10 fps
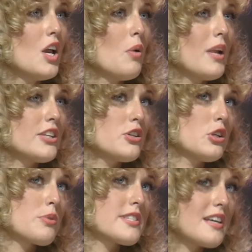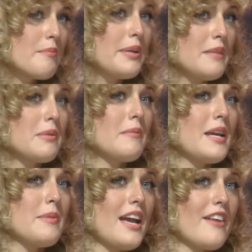Well, I don't know. Some people
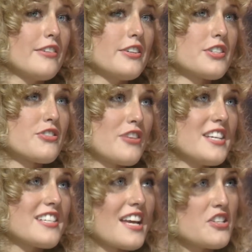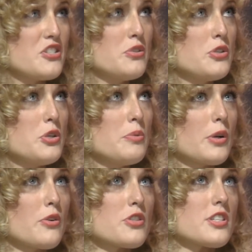maybe have a strange attitude to you
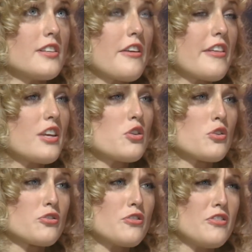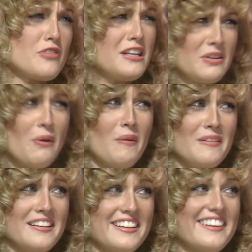because uh, they think you're not uh, really
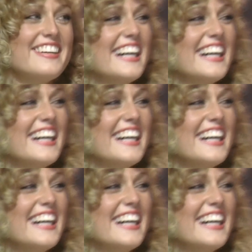normal, you know?